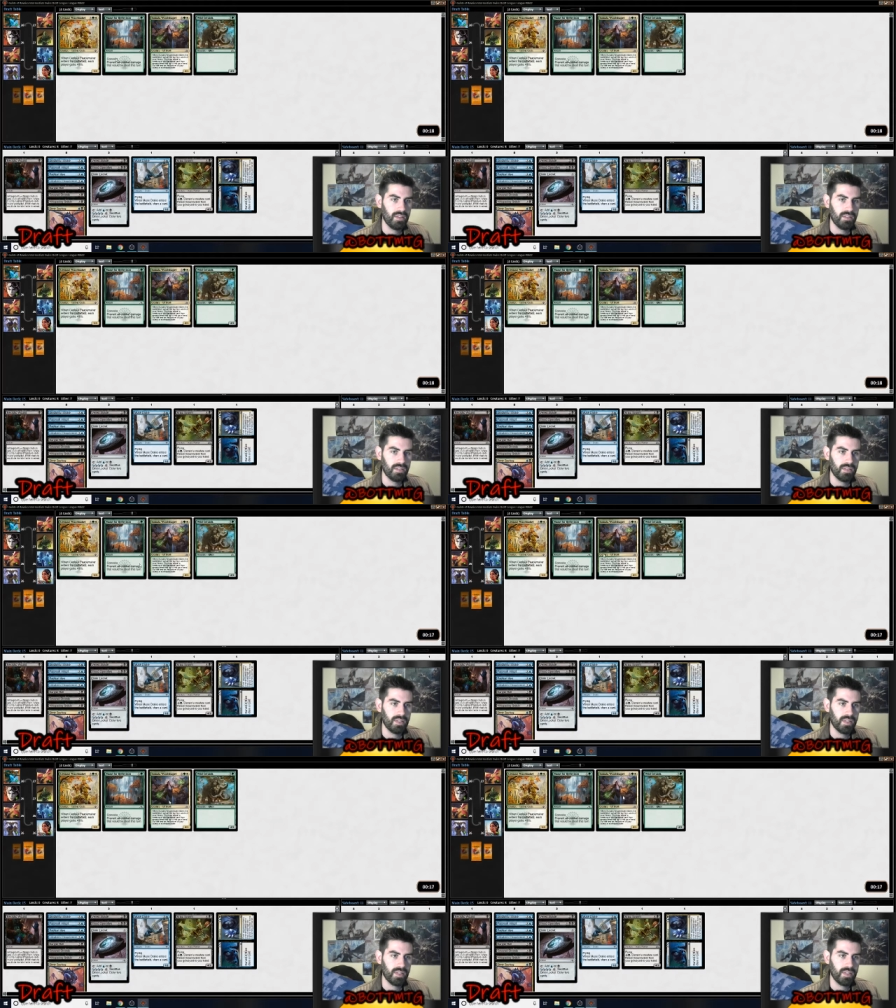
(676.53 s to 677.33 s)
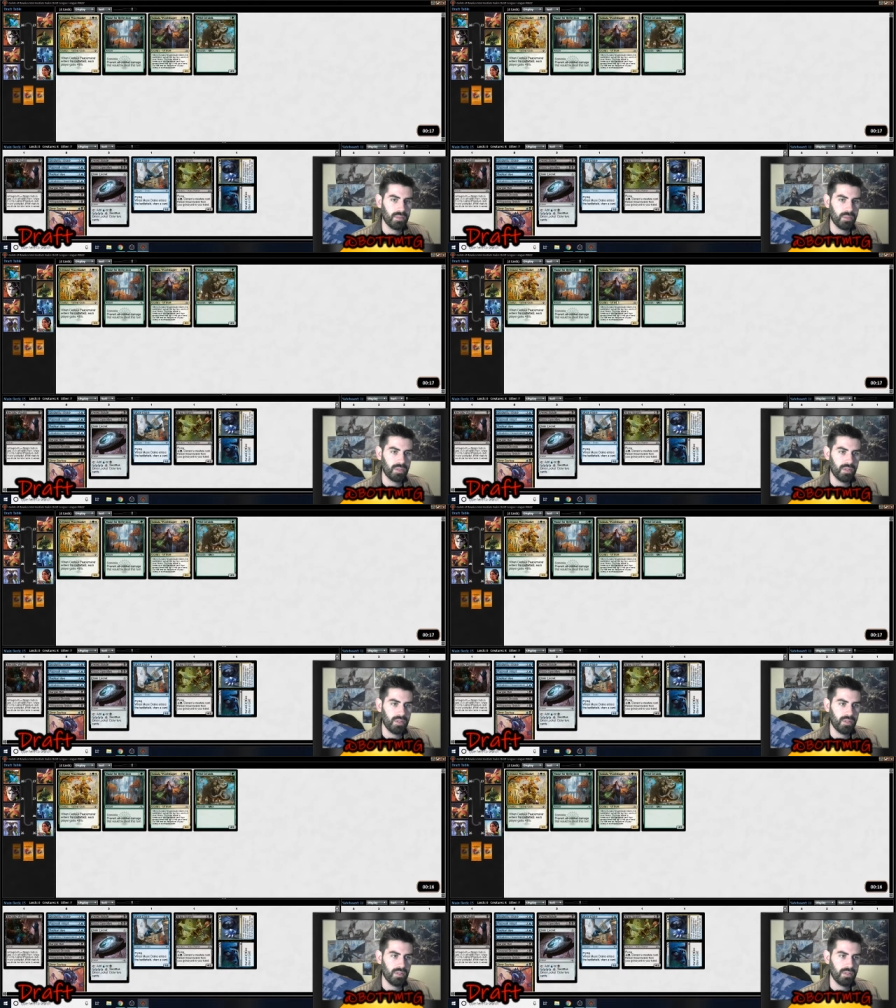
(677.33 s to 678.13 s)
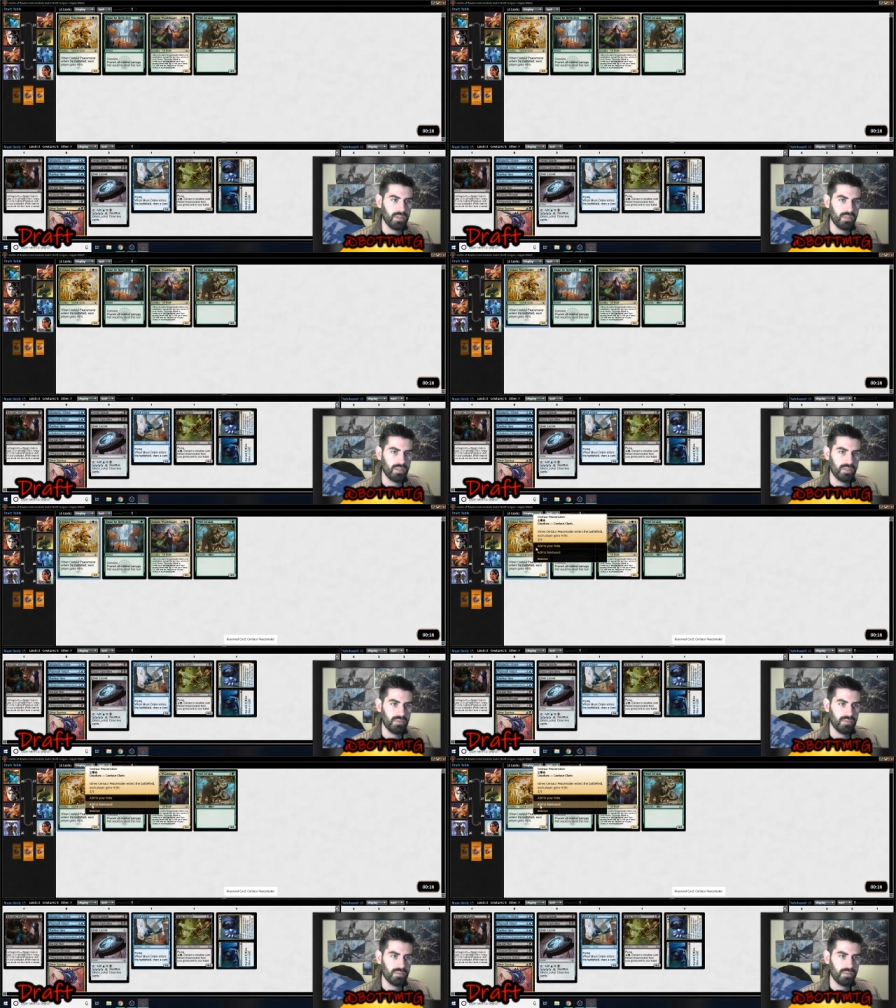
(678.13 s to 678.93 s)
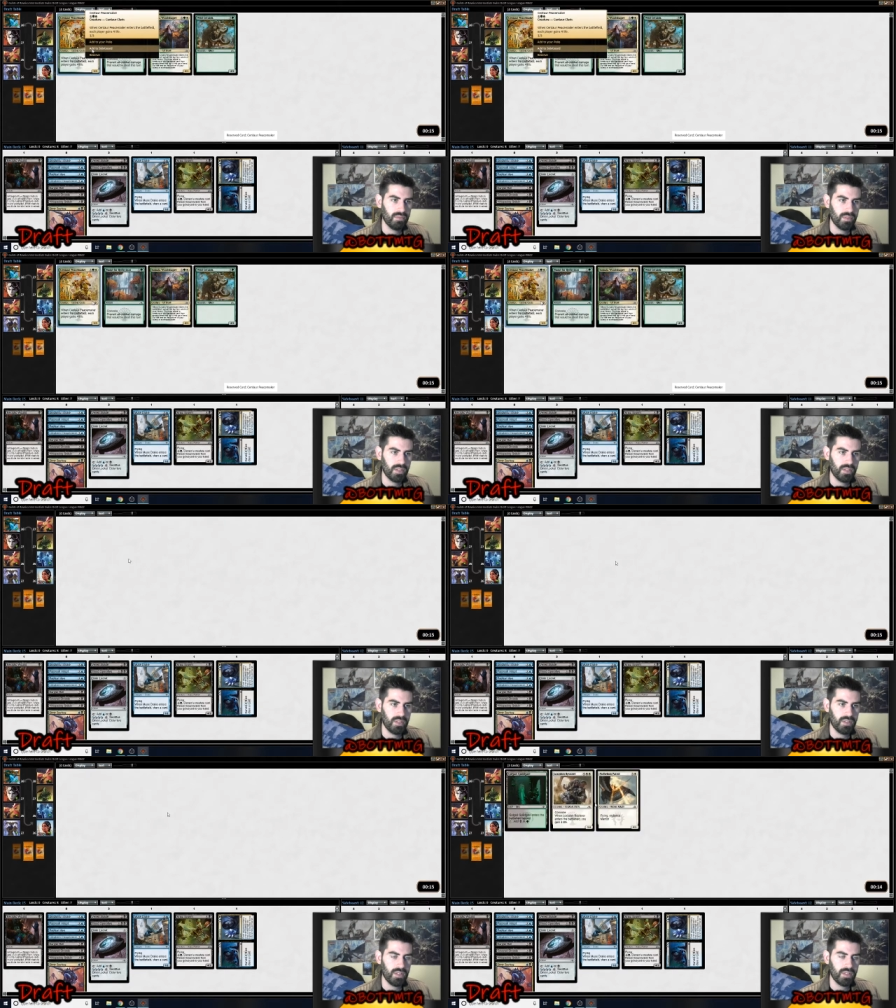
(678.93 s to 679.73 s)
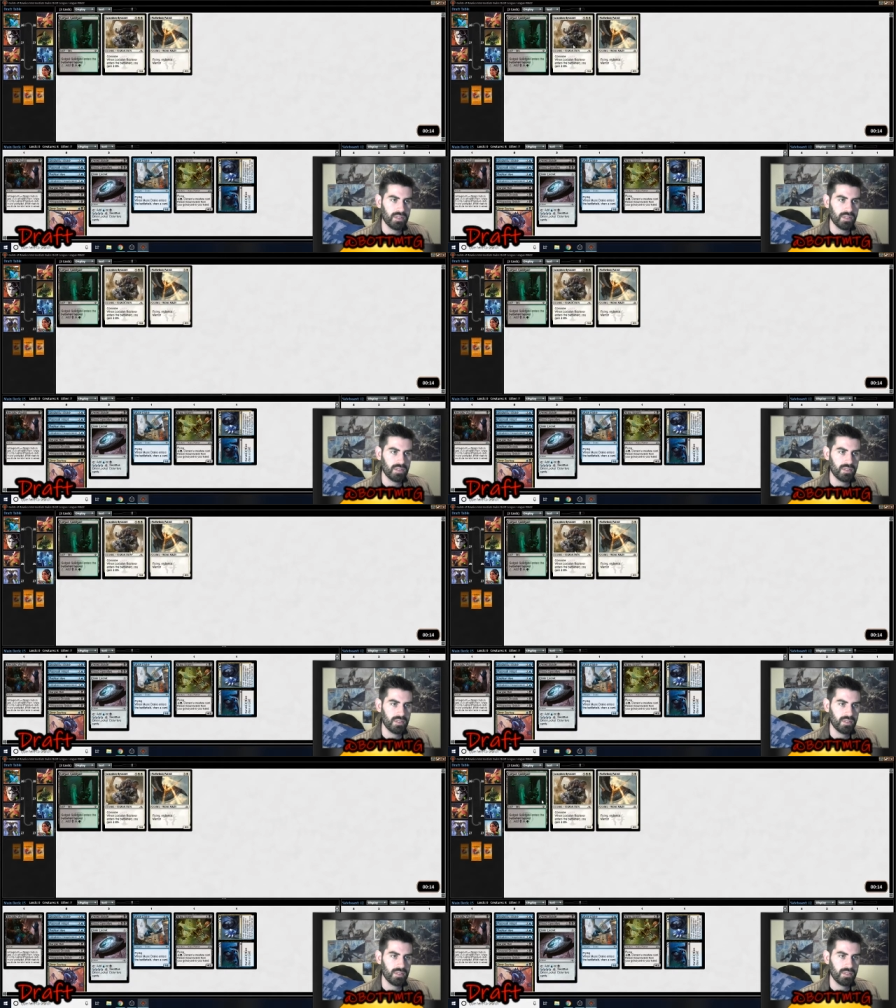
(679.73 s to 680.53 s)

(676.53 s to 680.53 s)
And I will cut this.